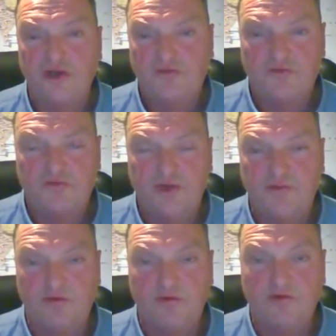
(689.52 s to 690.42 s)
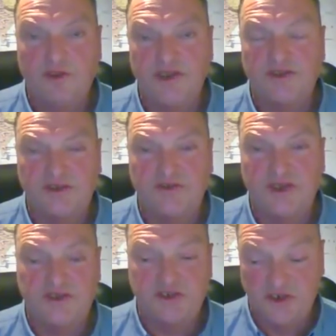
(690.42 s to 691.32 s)
from people who can actually
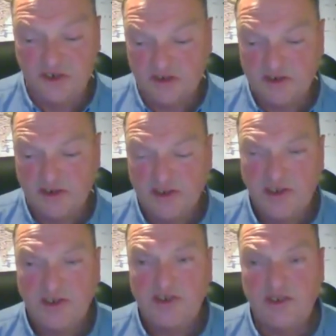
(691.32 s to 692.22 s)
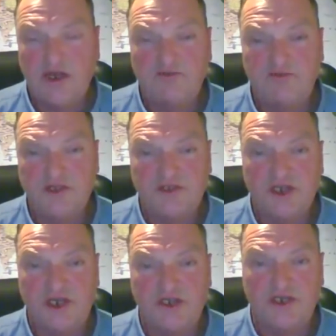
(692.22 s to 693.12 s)
say to you, look, your life gets
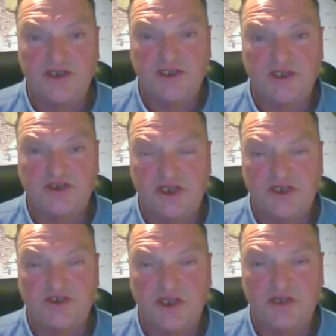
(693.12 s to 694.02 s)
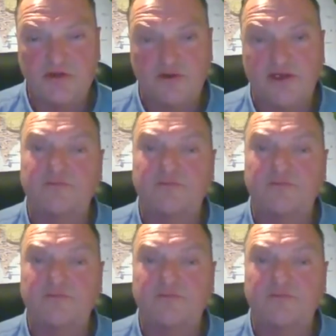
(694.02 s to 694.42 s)
changed, and it gets changed that quick.